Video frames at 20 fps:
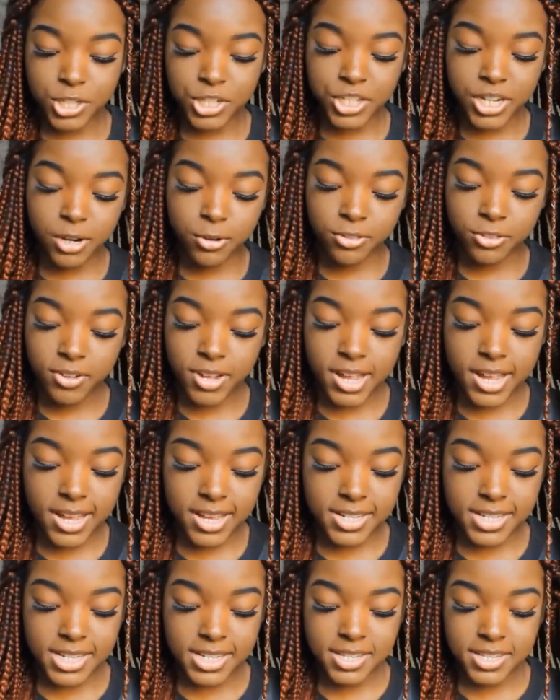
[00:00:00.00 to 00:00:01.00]
gonna share with you
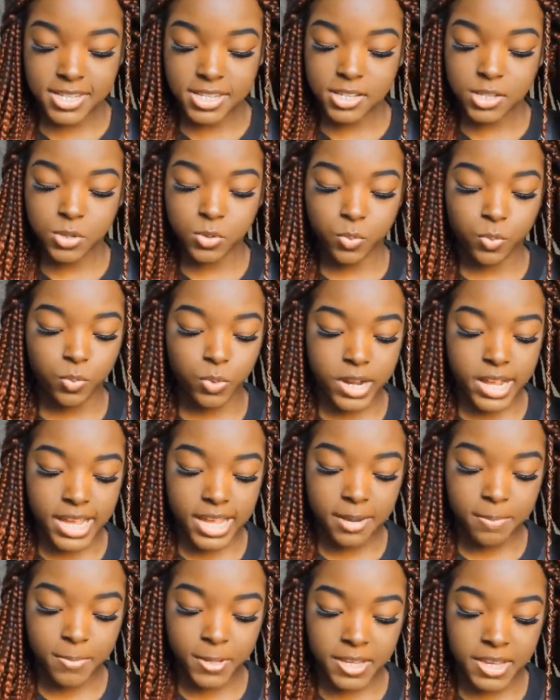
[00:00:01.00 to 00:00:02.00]
guys is this
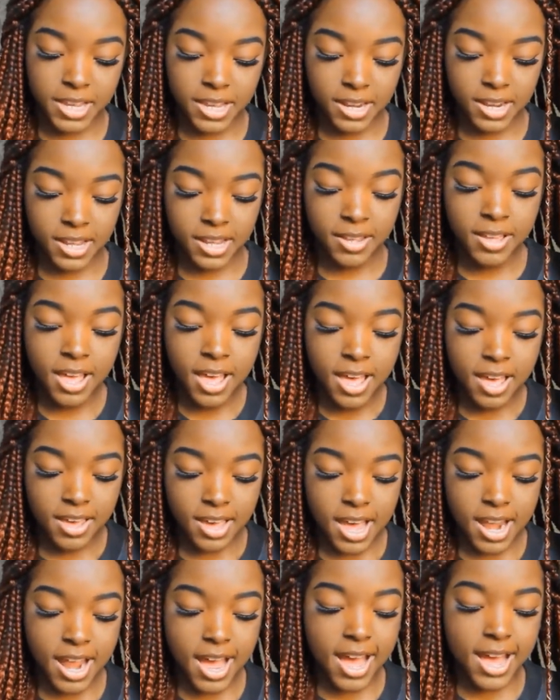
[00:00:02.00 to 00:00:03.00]
red bikini.
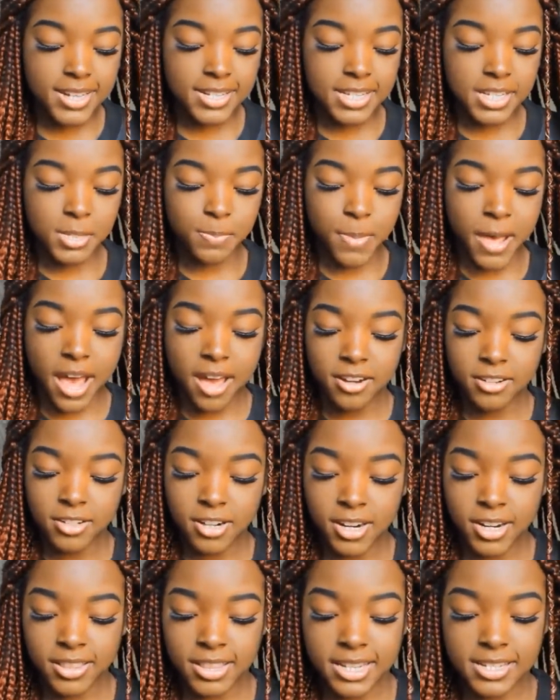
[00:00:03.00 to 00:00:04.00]
Kind of has this pattern
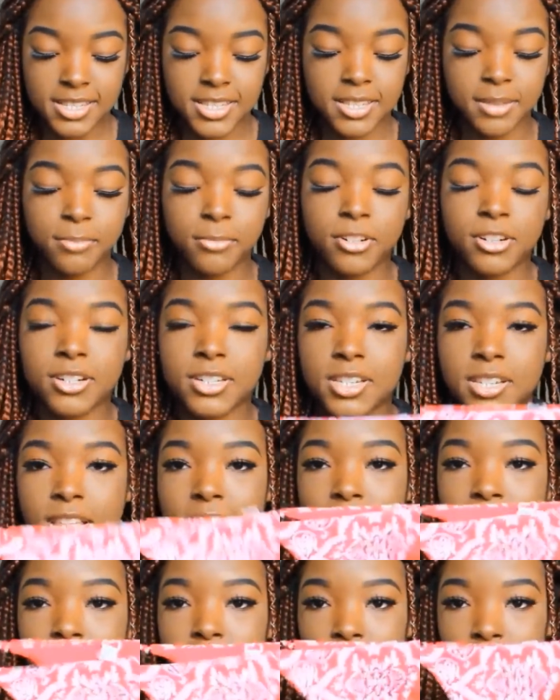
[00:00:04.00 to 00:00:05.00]
on it that's similar to,
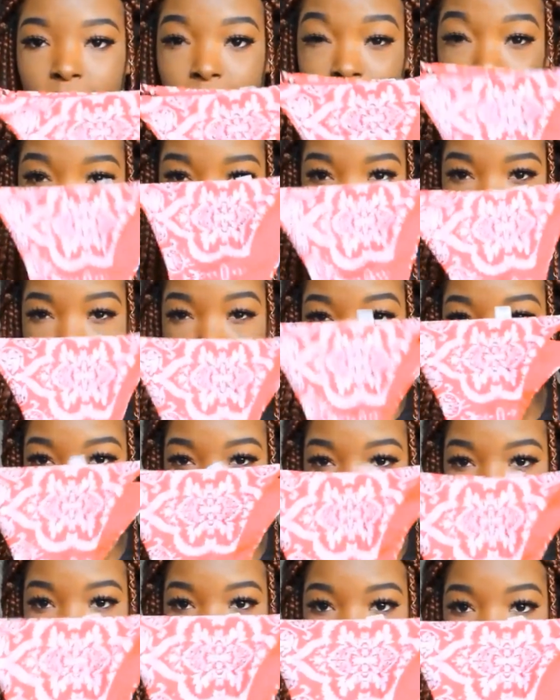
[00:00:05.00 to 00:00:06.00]
like, you know, like the red
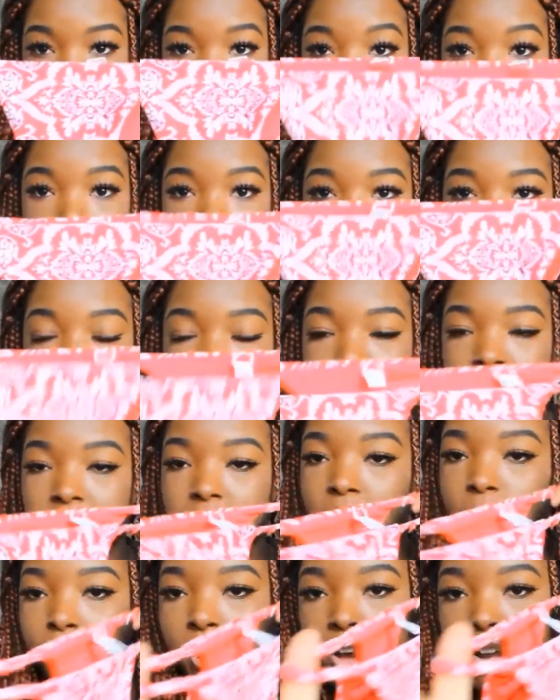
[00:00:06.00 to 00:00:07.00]
bandanas. These
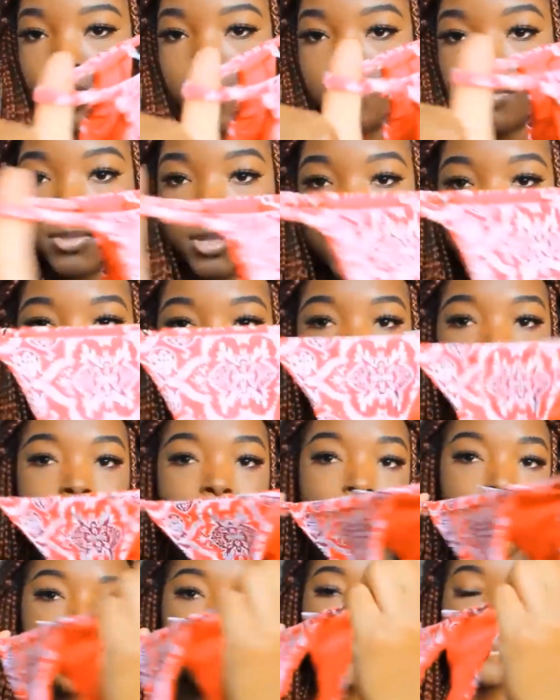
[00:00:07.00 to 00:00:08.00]
are the bottoms,
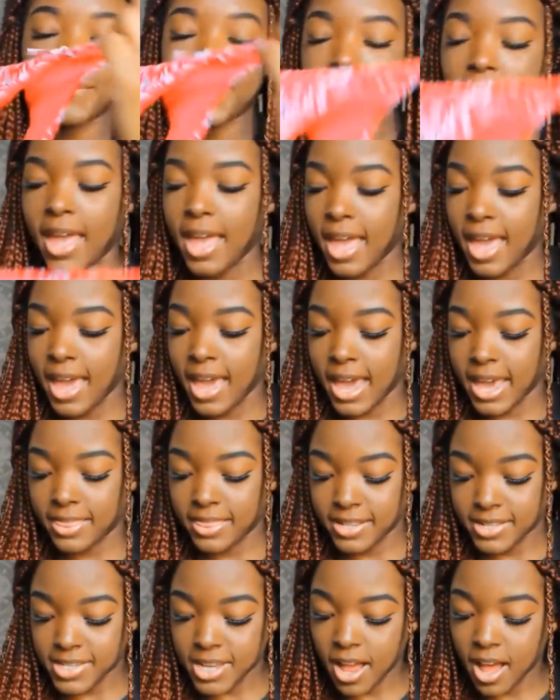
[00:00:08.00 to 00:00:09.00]
and
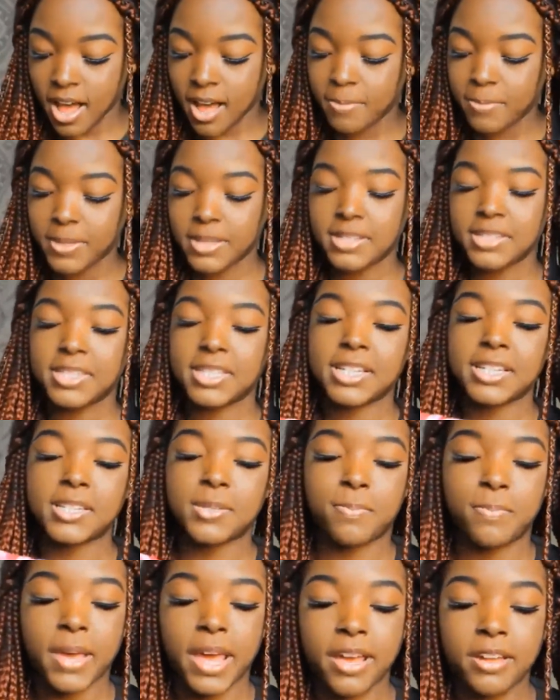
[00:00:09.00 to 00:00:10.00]
the top is this
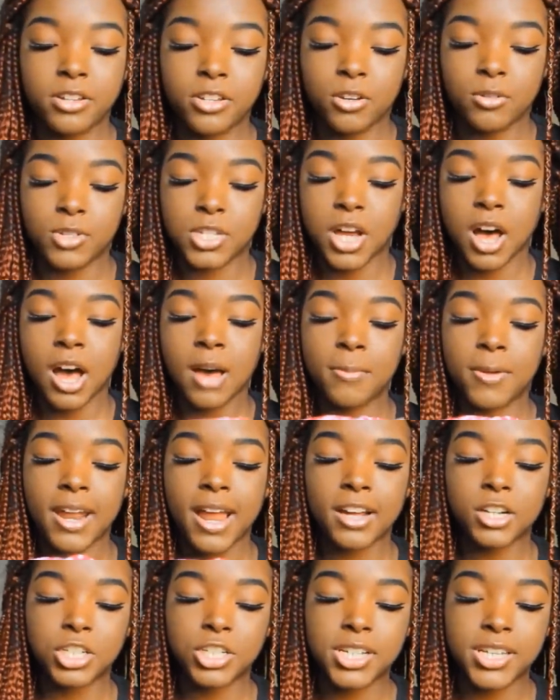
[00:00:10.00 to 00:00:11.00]
bandeau top. It
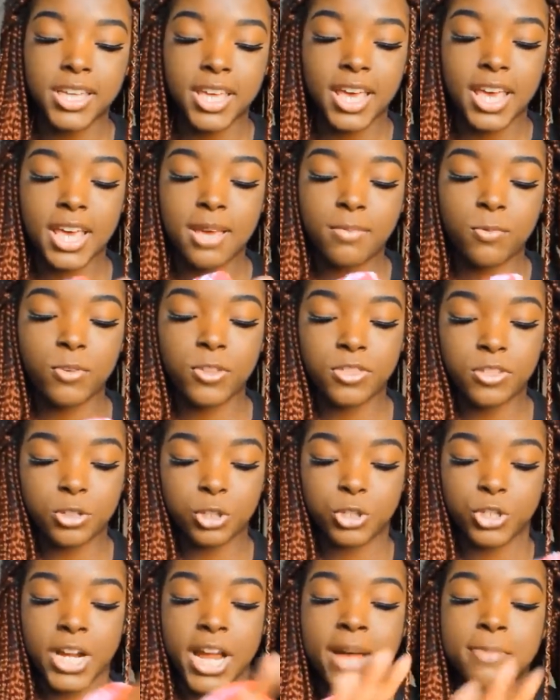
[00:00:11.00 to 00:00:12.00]
actually came with the
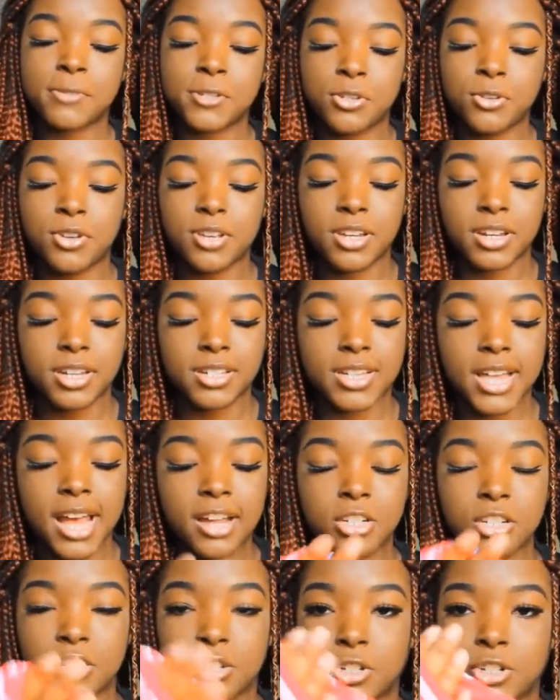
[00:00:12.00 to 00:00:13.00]
straps, so you can
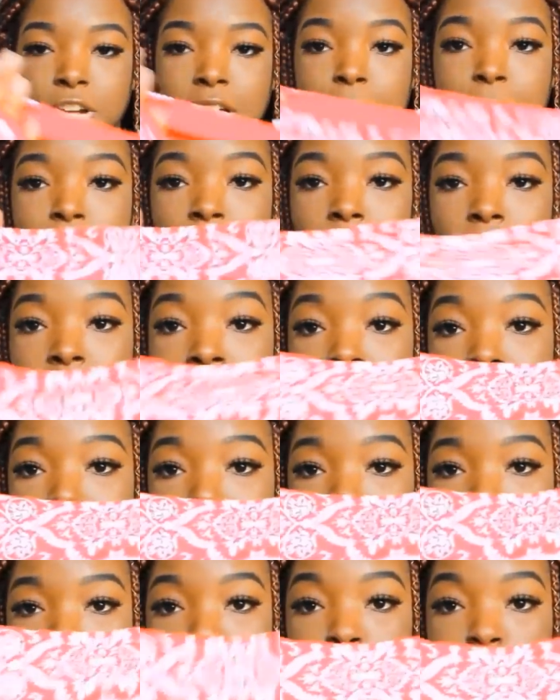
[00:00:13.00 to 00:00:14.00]
attach the straps on it
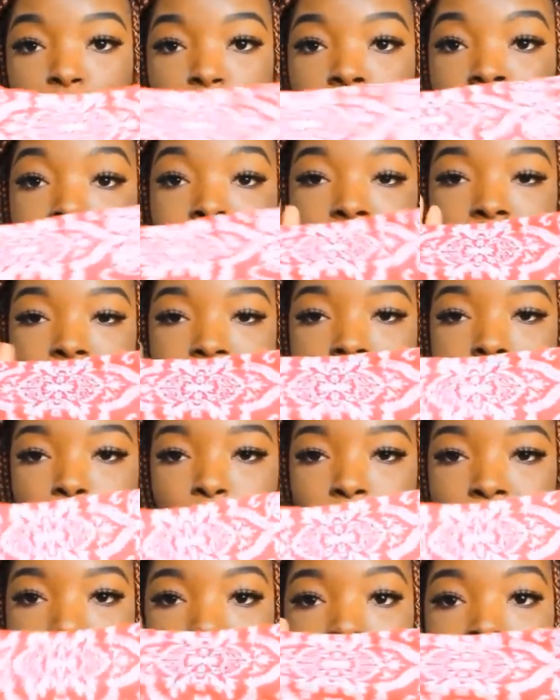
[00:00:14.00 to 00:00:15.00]
if you want it that
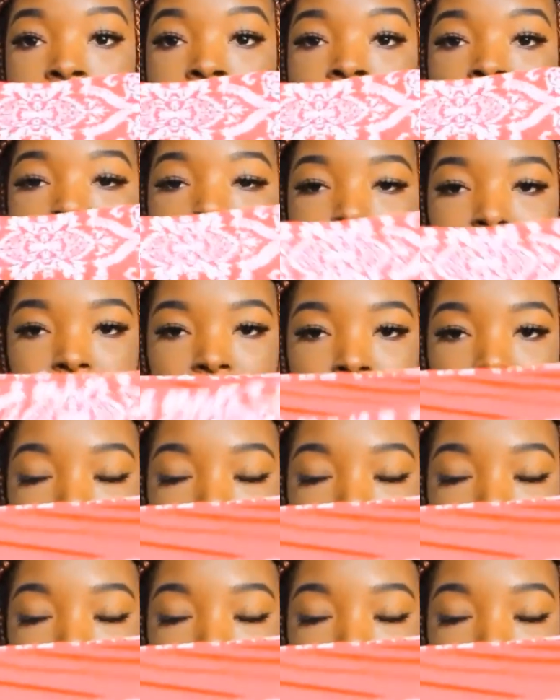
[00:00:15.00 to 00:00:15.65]
way, but I